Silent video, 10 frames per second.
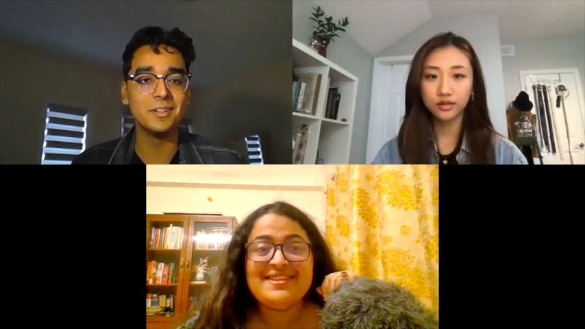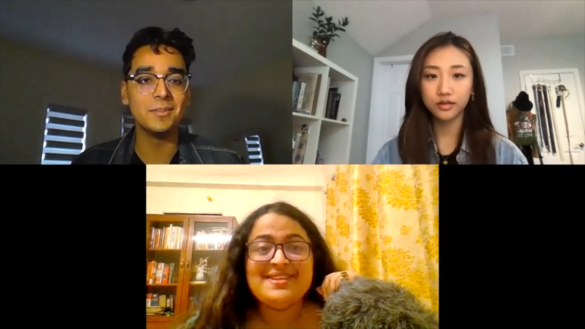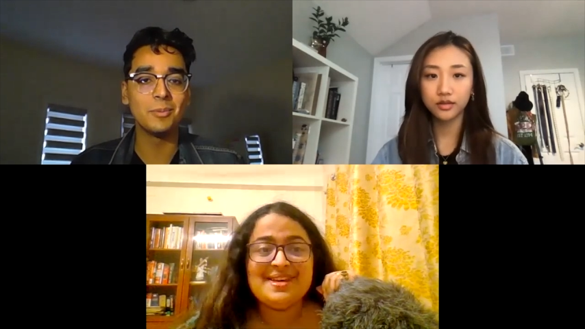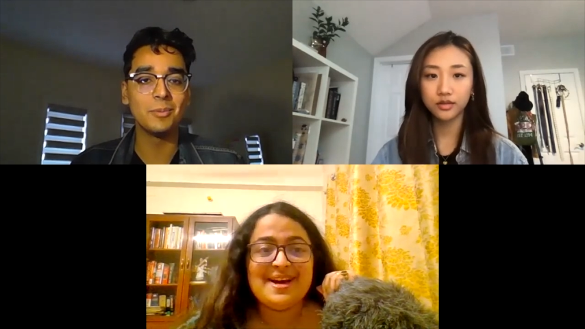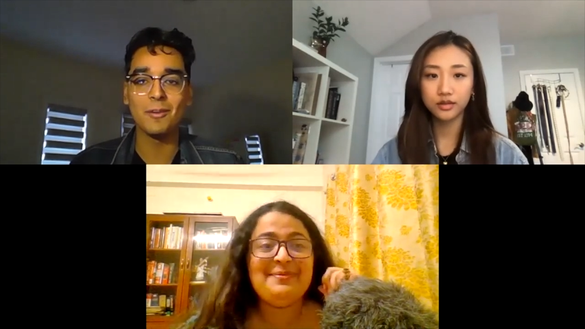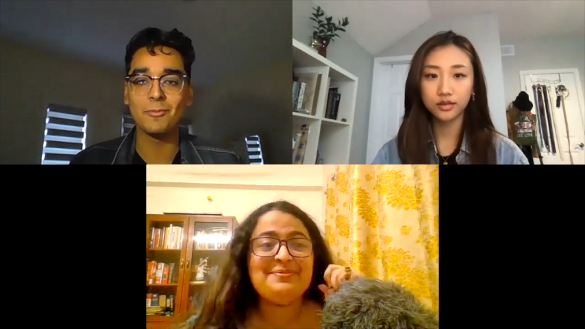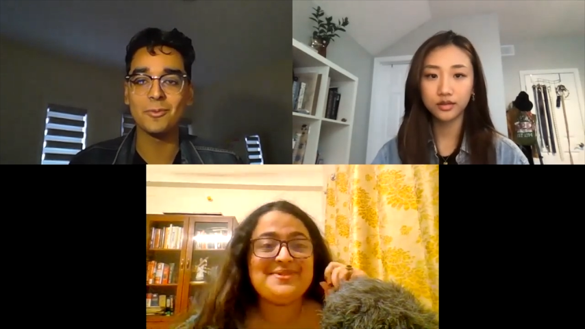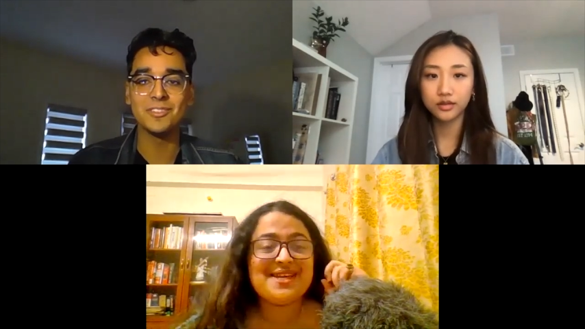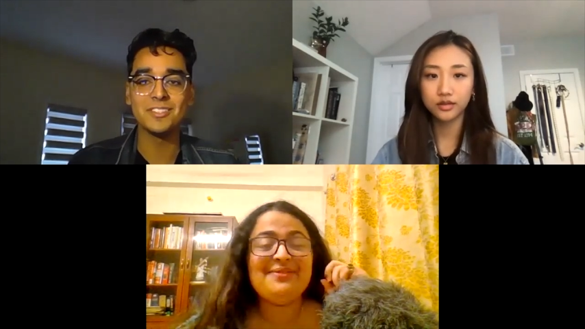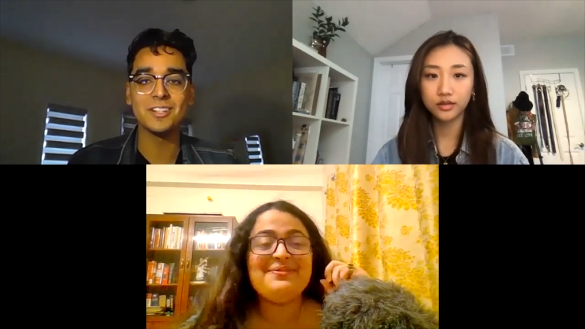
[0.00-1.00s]
Speaker 1: yeah
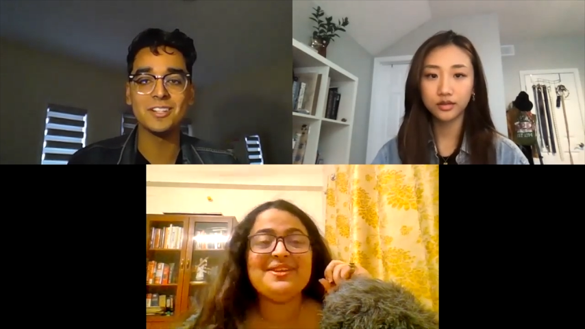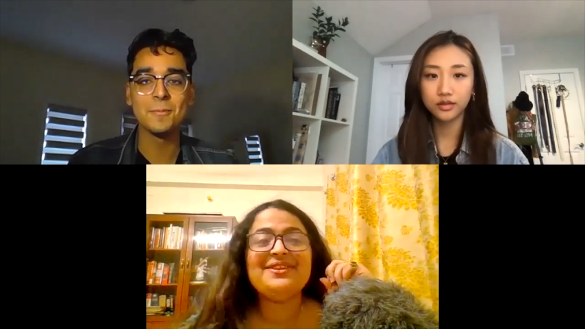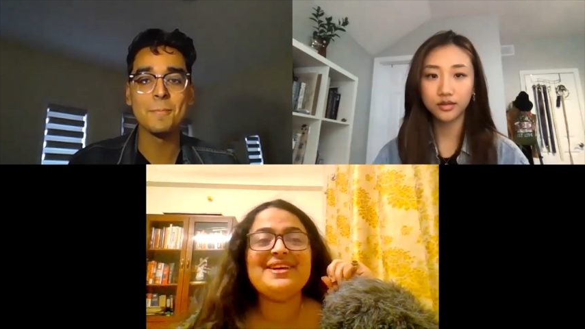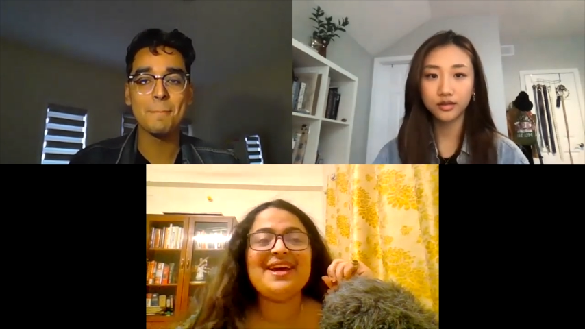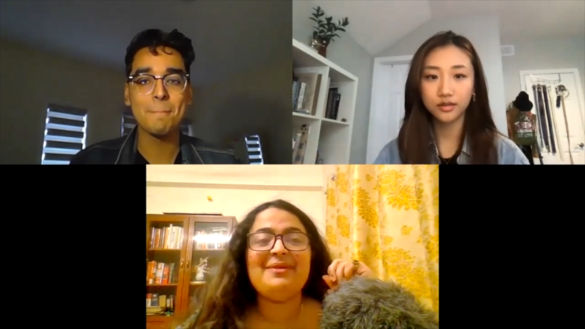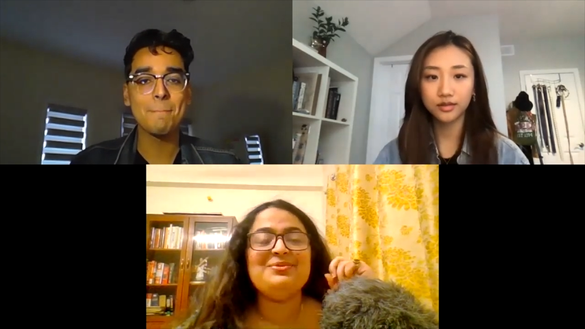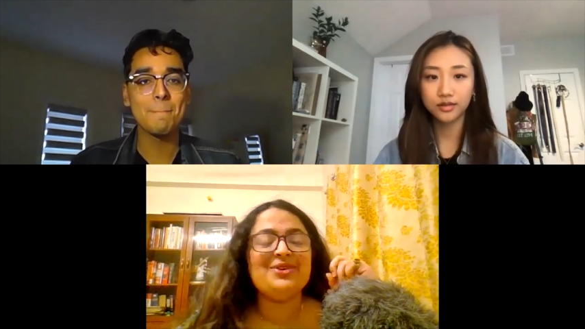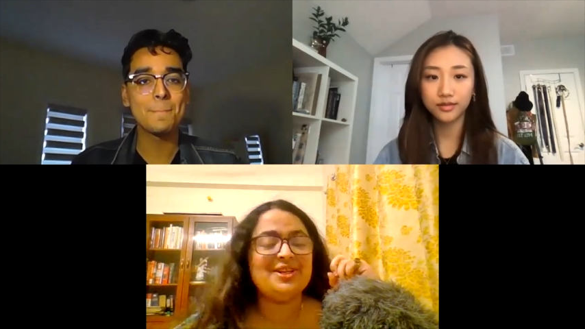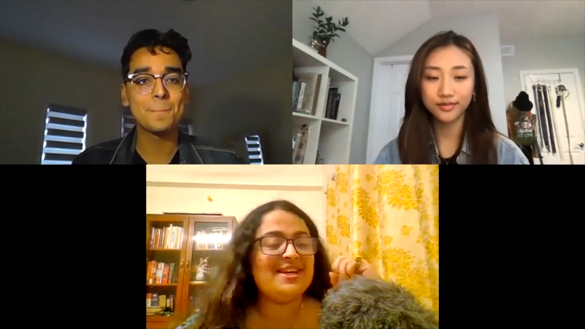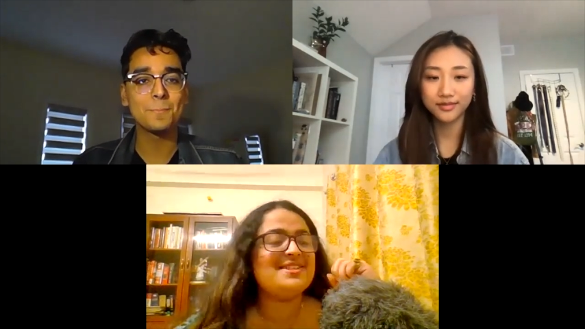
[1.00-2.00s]
definitely i'm
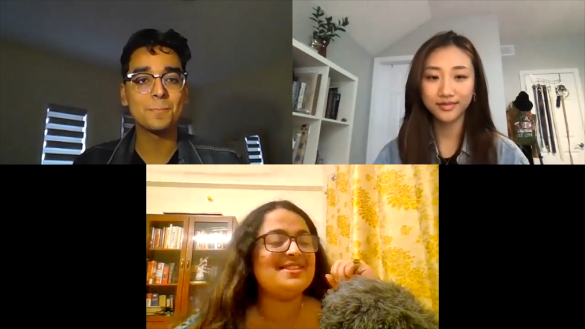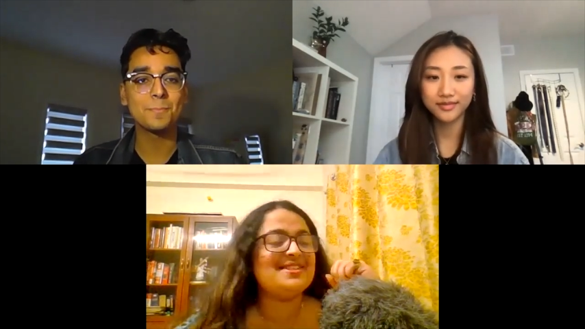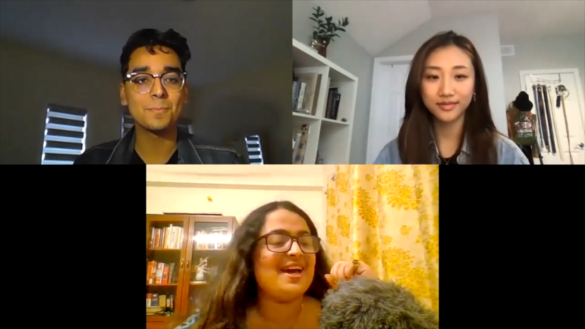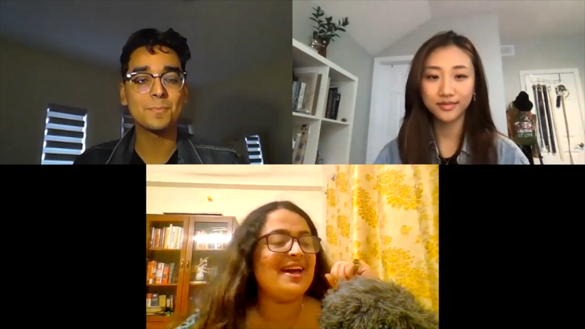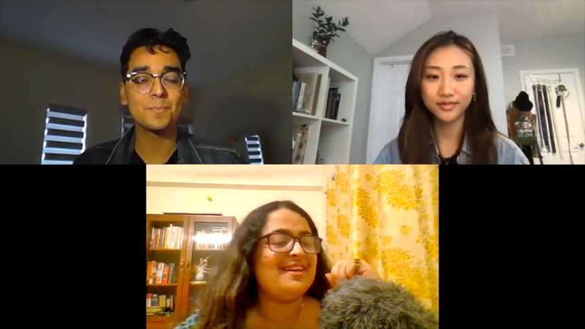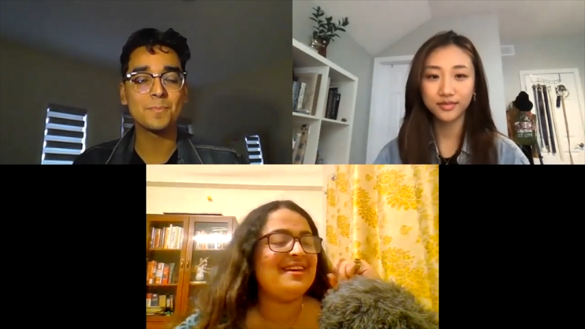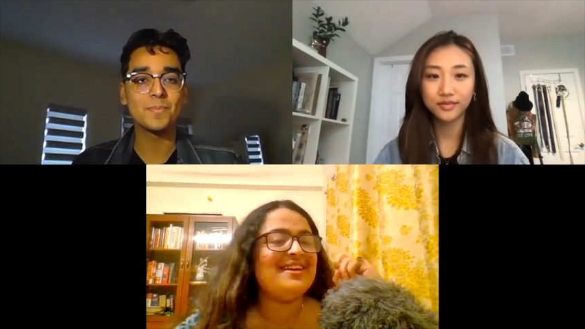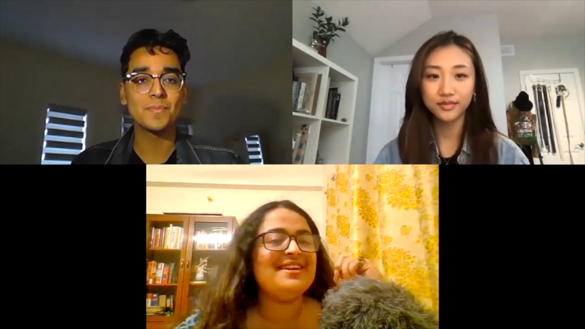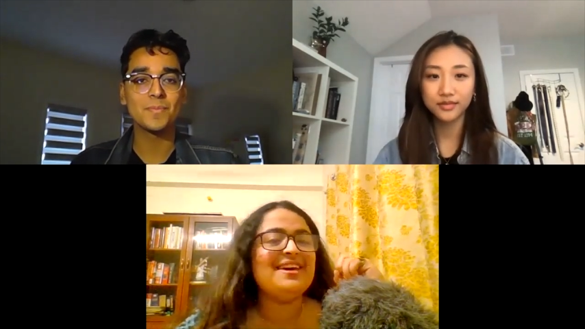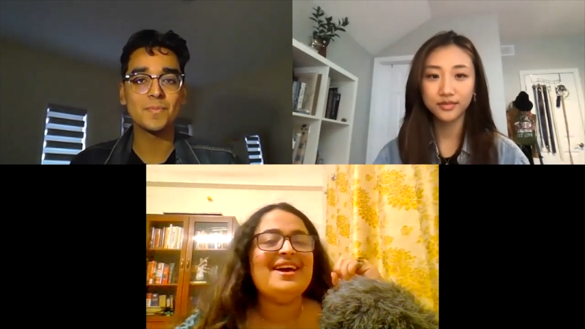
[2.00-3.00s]
really excited
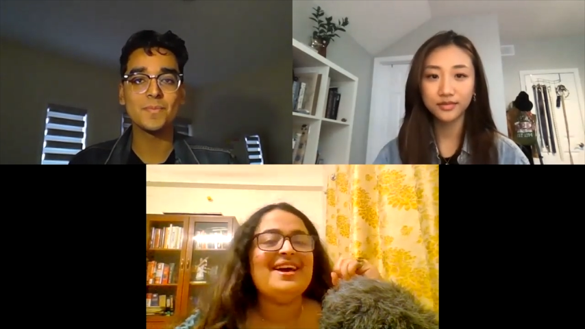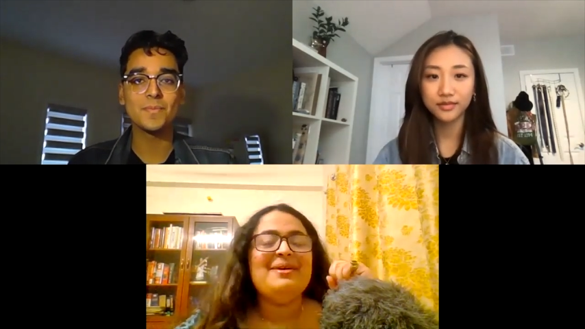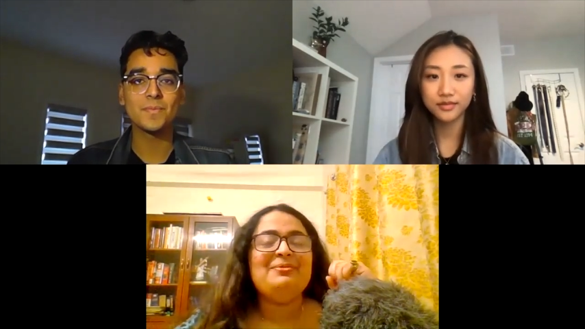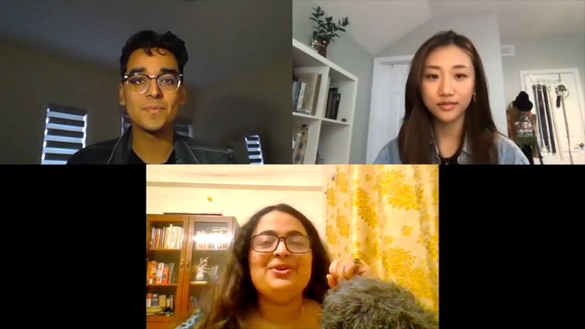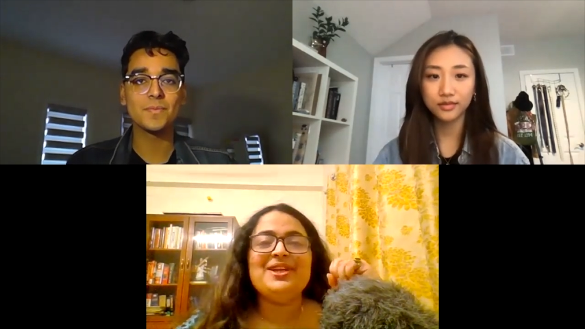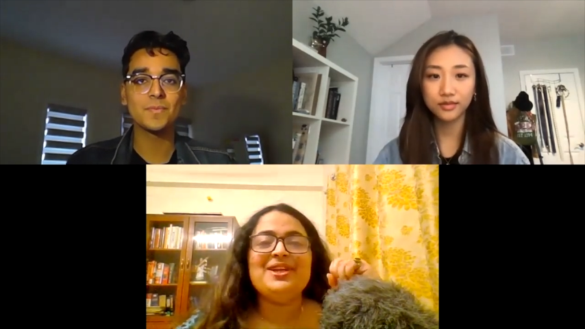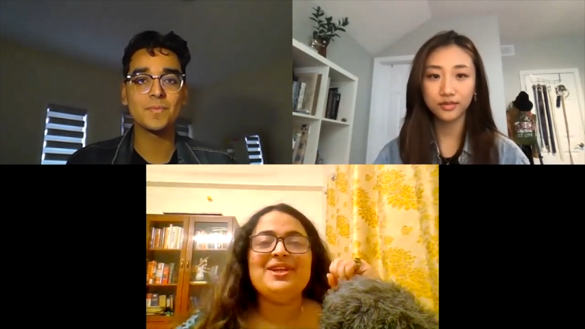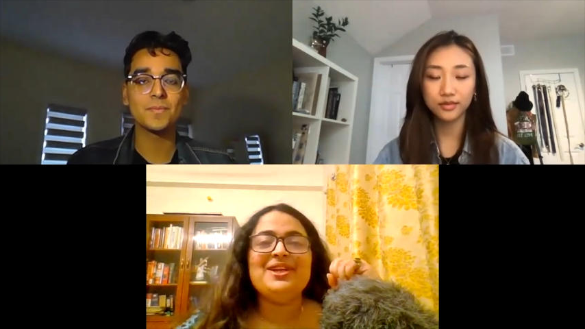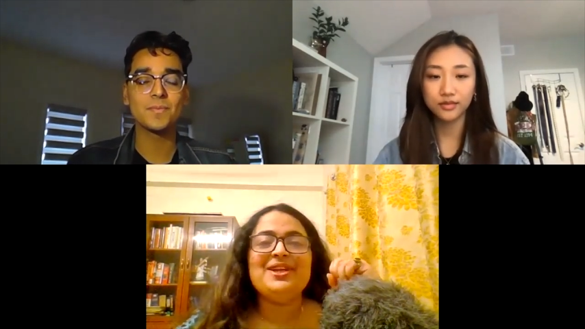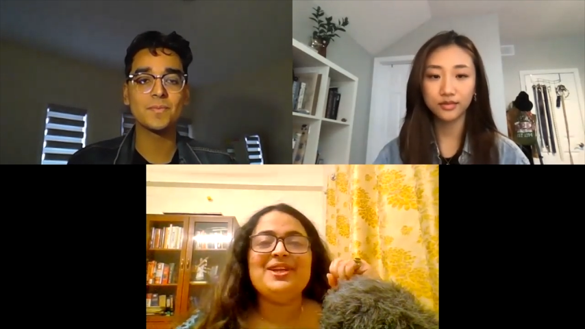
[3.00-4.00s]
really
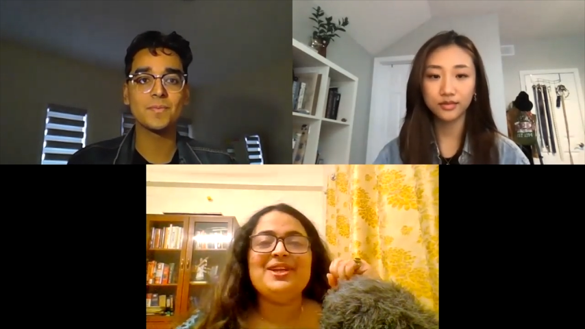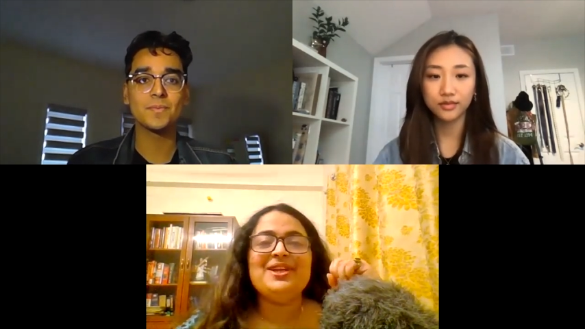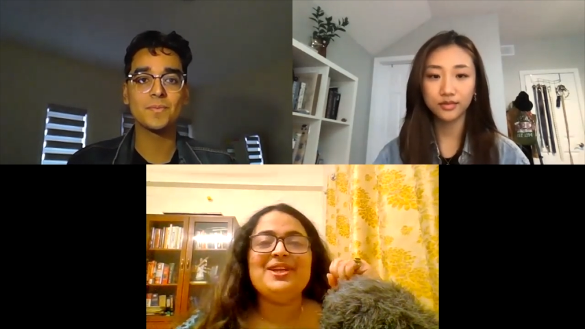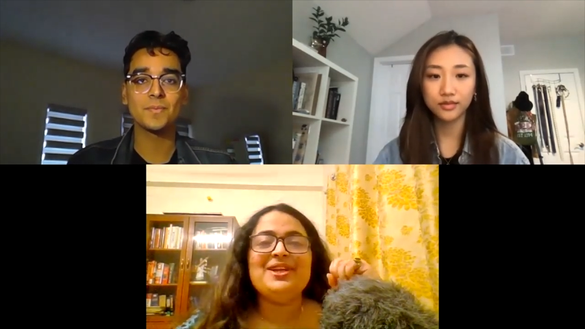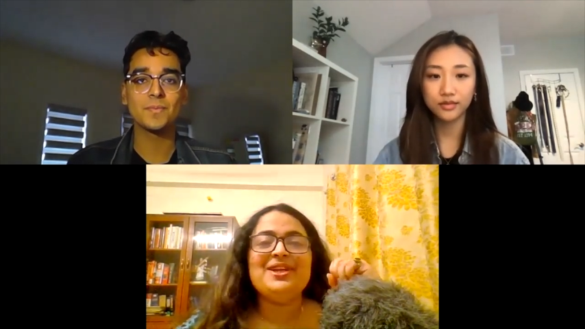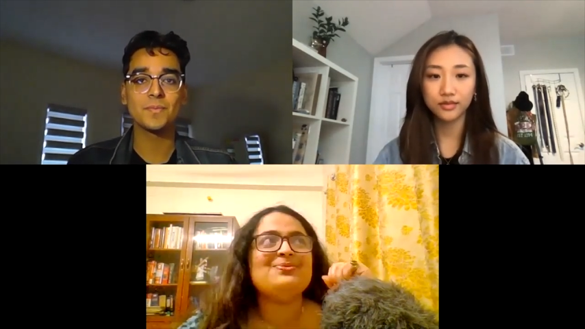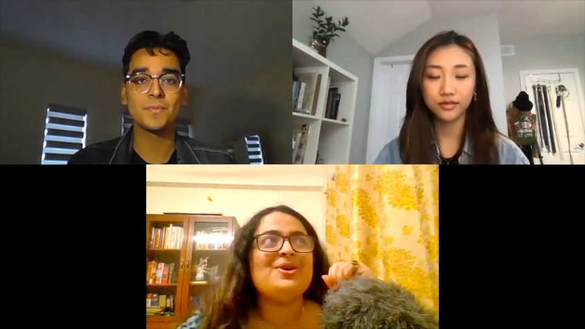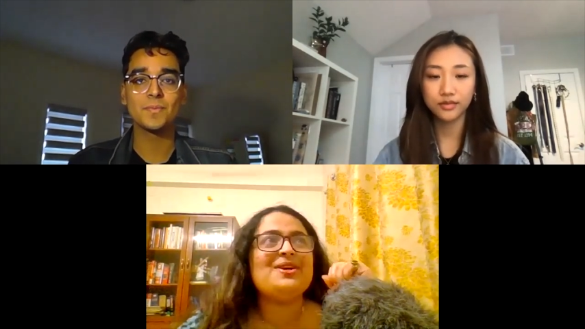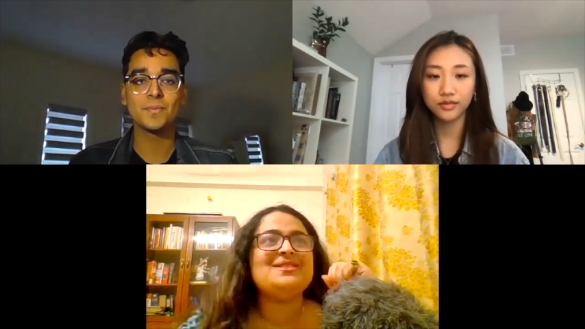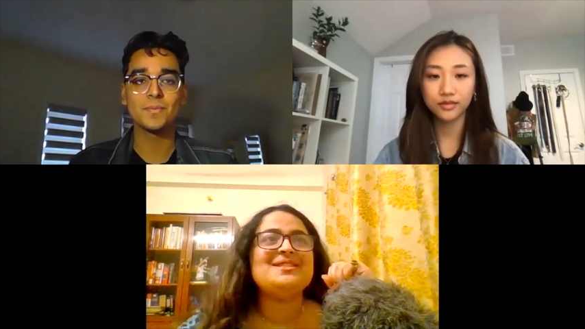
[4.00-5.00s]
excited for western
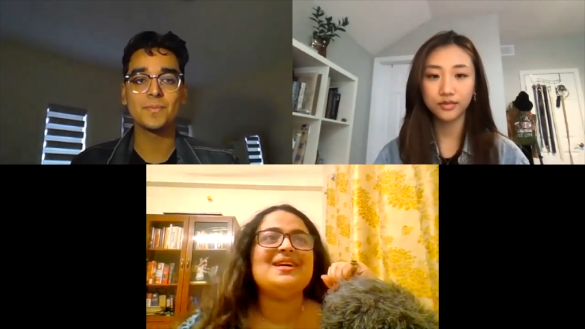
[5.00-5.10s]
voice